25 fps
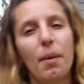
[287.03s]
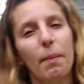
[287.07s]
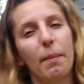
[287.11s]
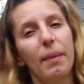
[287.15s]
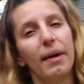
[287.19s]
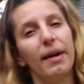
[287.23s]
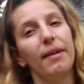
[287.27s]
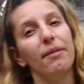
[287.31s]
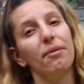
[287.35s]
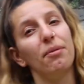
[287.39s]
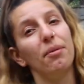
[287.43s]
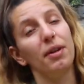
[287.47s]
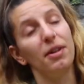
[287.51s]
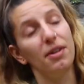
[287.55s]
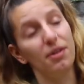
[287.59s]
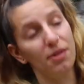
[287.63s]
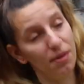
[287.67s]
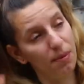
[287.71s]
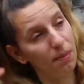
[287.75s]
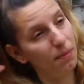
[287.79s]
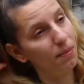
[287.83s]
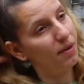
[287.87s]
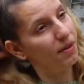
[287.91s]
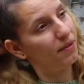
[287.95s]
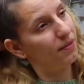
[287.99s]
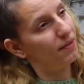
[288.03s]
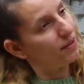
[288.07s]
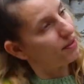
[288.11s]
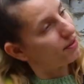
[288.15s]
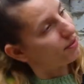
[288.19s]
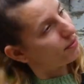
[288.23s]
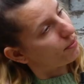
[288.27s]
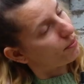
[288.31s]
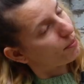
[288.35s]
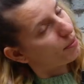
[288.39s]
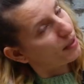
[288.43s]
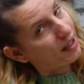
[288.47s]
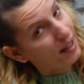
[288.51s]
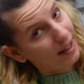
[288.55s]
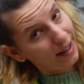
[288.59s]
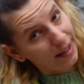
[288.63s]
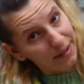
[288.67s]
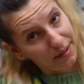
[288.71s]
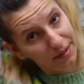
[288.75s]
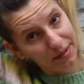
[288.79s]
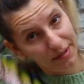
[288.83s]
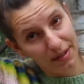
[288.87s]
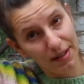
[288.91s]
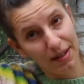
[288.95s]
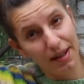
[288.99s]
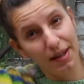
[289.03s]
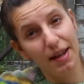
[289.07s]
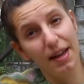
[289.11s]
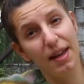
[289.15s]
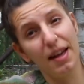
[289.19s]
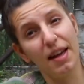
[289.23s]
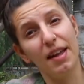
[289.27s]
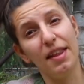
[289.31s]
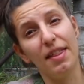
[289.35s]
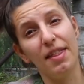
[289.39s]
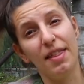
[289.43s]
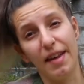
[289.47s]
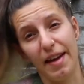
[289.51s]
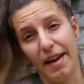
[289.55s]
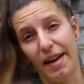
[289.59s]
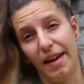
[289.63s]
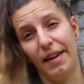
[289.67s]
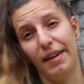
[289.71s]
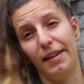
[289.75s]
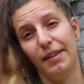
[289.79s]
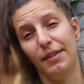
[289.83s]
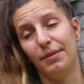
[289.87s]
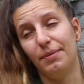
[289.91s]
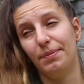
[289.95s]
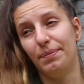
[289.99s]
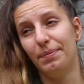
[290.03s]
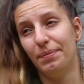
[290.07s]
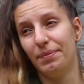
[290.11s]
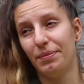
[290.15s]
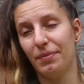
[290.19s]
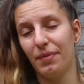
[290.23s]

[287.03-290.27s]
but if we do move into a bigger house then